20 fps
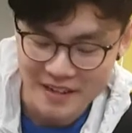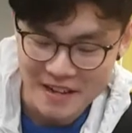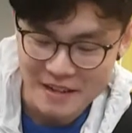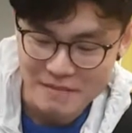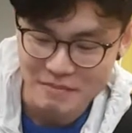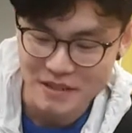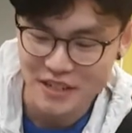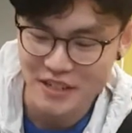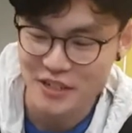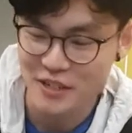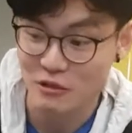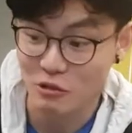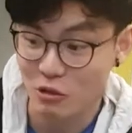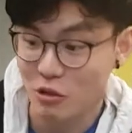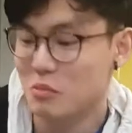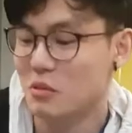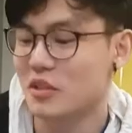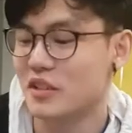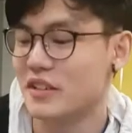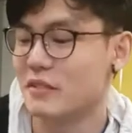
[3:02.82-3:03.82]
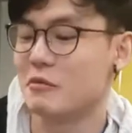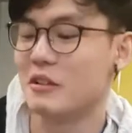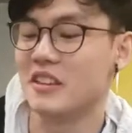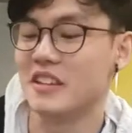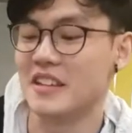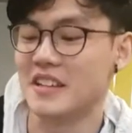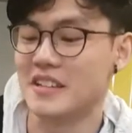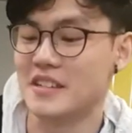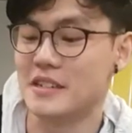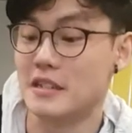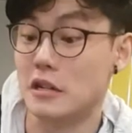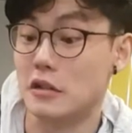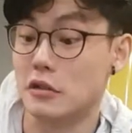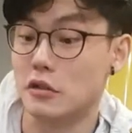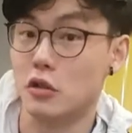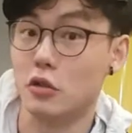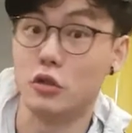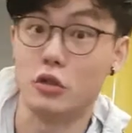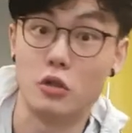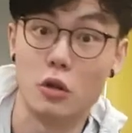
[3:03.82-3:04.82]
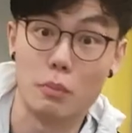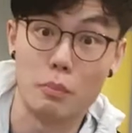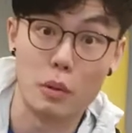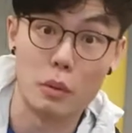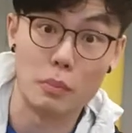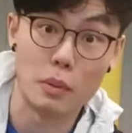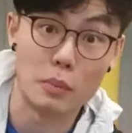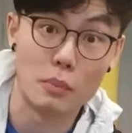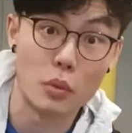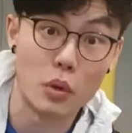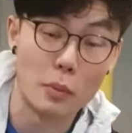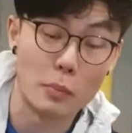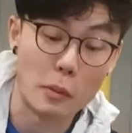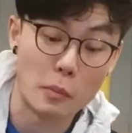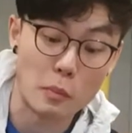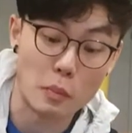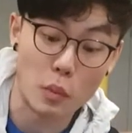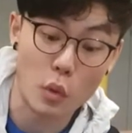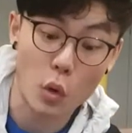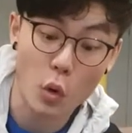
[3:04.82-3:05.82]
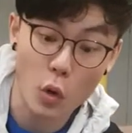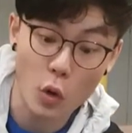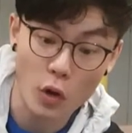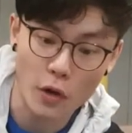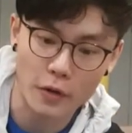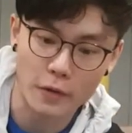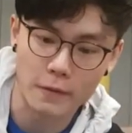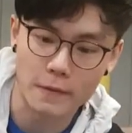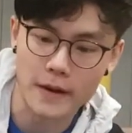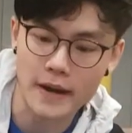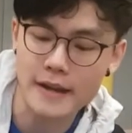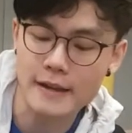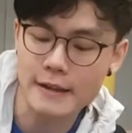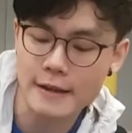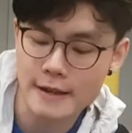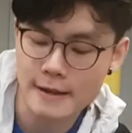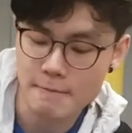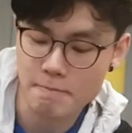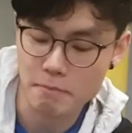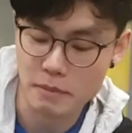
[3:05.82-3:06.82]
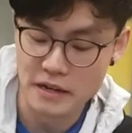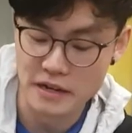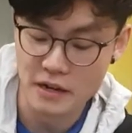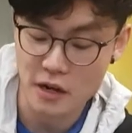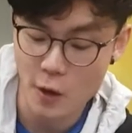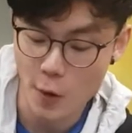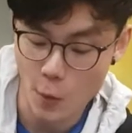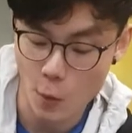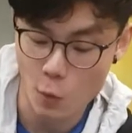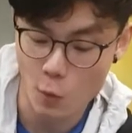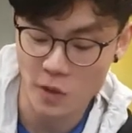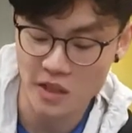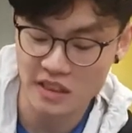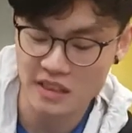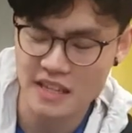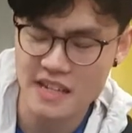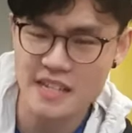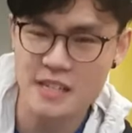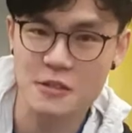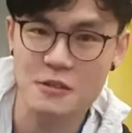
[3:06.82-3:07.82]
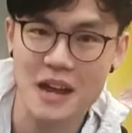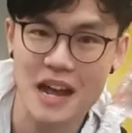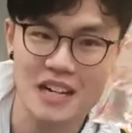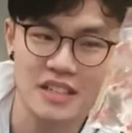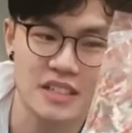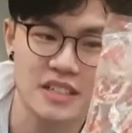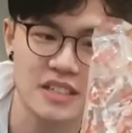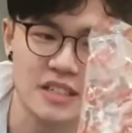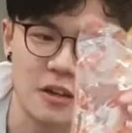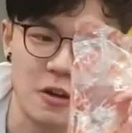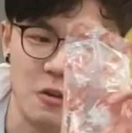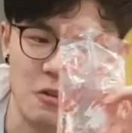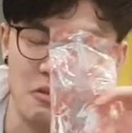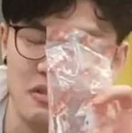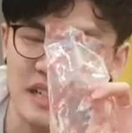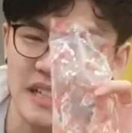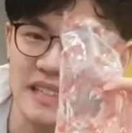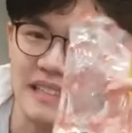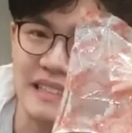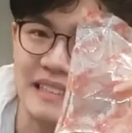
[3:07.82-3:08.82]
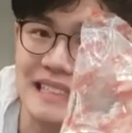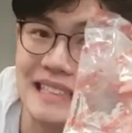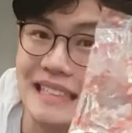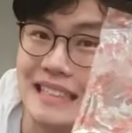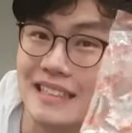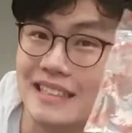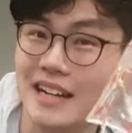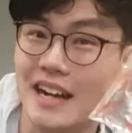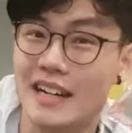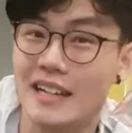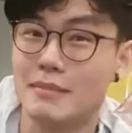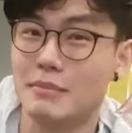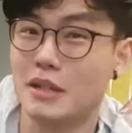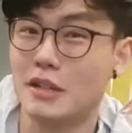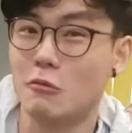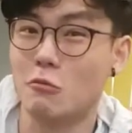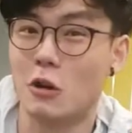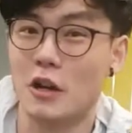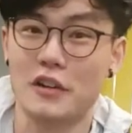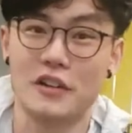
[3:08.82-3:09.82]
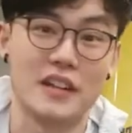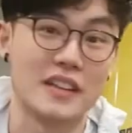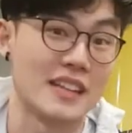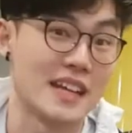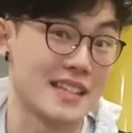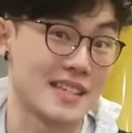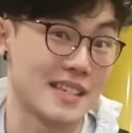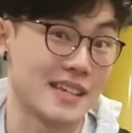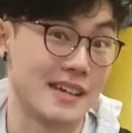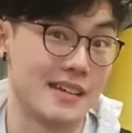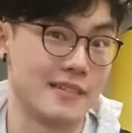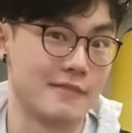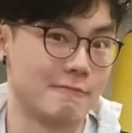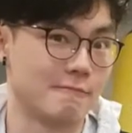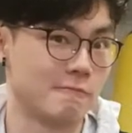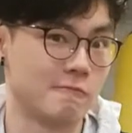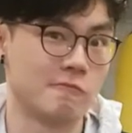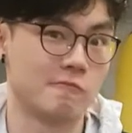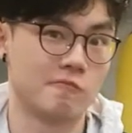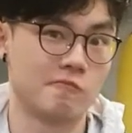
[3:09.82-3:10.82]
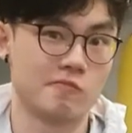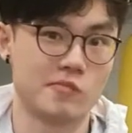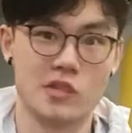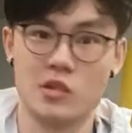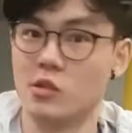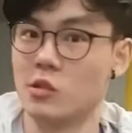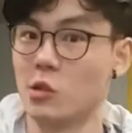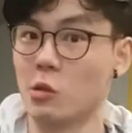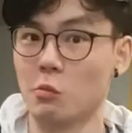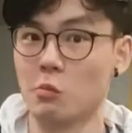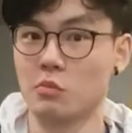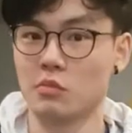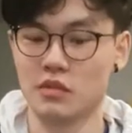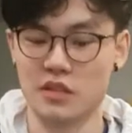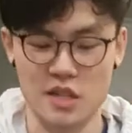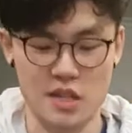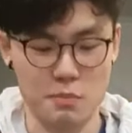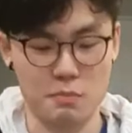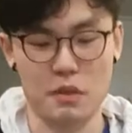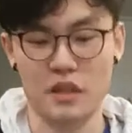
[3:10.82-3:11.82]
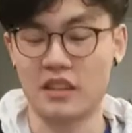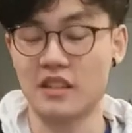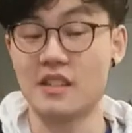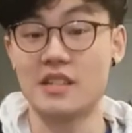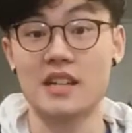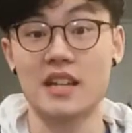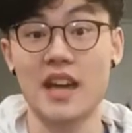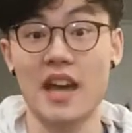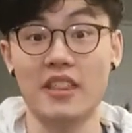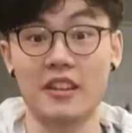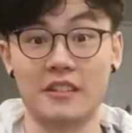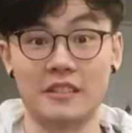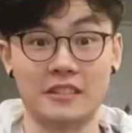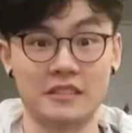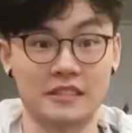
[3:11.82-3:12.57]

because normally with an instant noodle you go pour, right? But no, with this you actually only need a tiny bit of water and that's it. So let's put this together.